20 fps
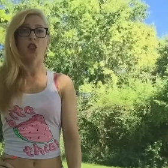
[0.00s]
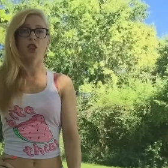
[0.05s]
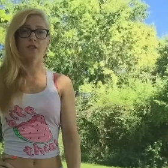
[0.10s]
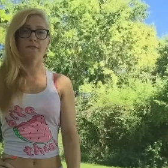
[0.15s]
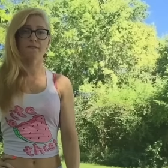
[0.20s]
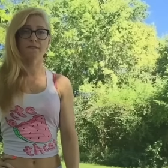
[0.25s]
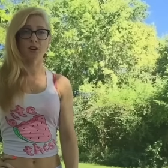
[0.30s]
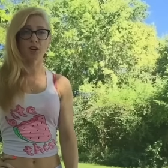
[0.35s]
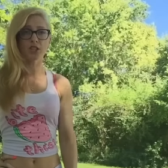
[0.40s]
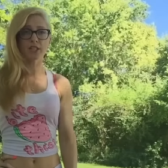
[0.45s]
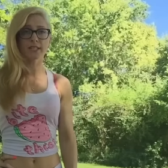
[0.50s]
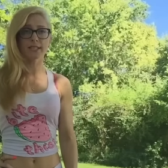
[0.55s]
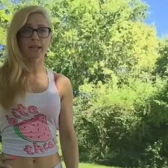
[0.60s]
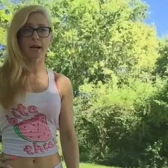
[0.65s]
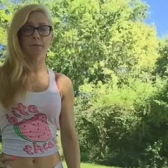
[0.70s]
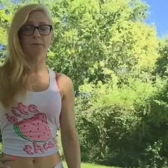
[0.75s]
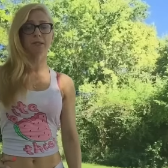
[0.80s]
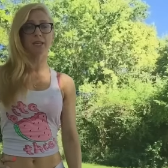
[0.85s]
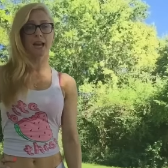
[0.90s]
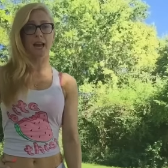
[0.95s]
The first
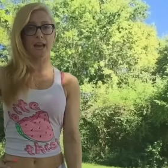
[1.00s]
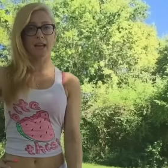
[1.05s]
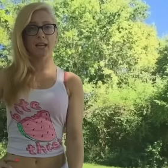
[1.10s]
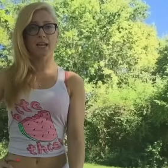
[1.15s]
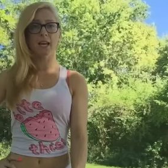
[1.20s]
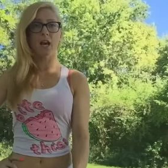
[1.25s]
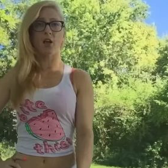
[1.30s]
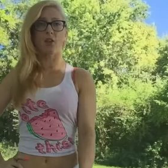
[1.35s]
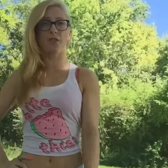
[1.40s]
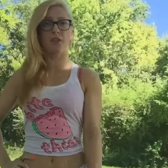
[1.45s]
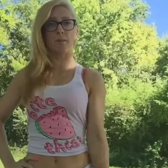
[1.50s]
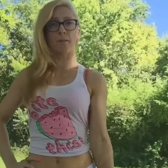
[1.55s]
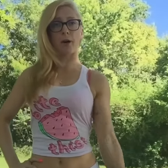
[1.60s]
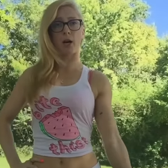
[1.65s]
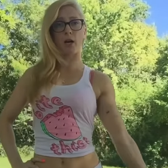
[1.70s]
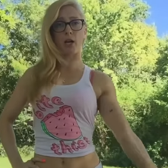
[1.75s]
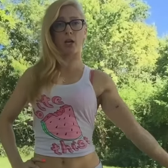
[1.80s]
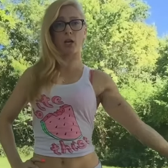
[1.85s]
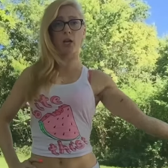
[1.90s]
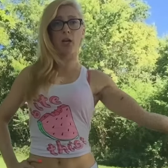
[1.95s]
step to any healthy
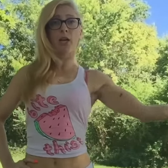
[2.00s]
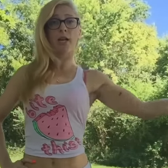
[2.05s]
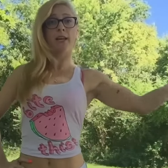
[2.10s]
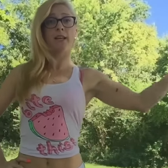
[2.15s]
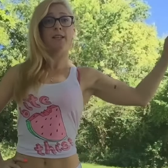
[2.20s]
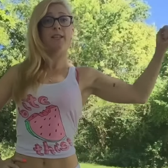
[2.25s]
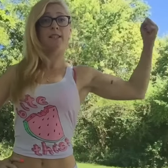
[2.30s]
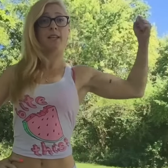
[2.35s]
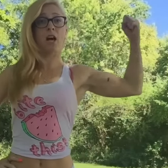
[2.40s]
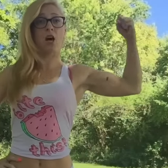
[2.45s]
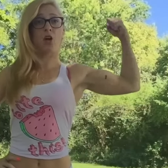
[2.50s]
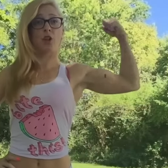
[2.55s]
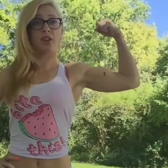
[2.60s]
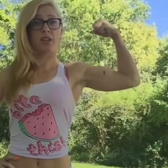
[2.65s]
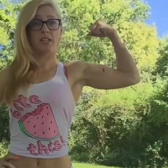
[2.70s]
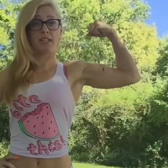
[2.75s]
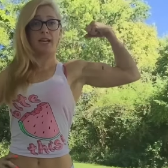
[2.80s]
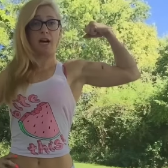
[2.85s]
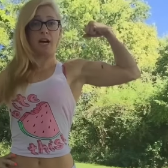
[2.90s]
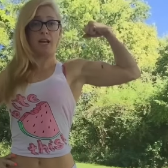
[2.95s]
body is a
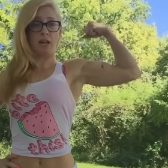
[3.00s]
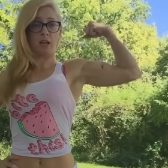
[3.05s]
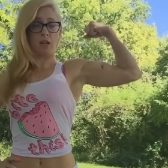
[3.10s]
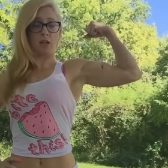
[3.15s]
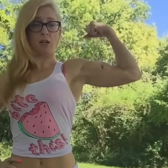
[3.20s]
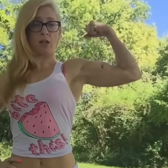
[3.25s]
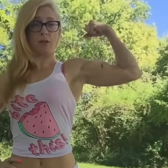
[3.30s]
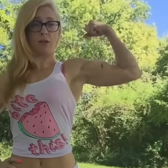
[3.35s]
healthy diet.